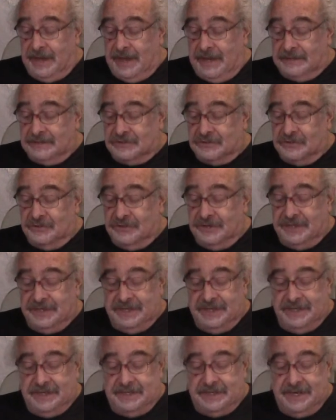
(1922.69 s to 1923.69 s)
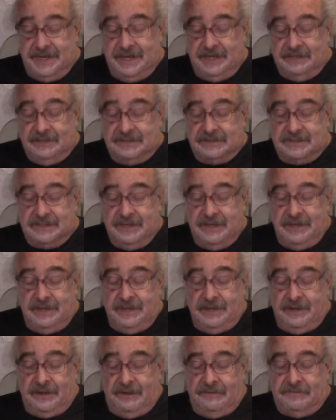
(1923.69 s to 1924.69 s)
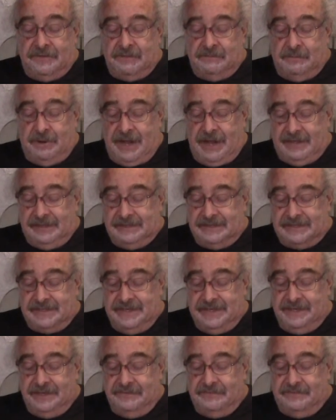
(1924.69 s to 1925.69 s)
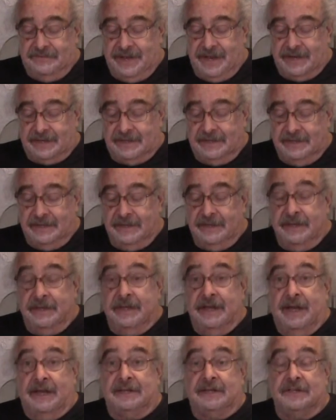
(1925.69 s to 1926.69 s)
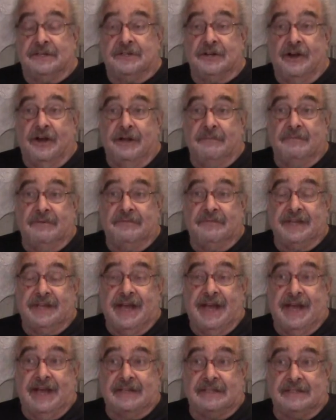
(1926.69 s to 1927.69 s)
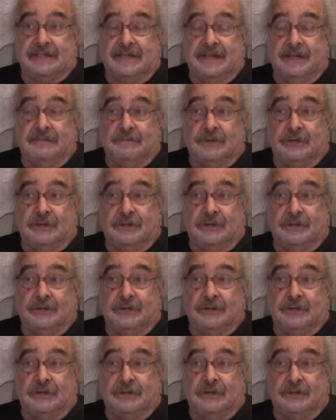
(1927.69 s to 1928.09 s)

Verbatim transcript: as to the details of the policy in effect at the time of the accident.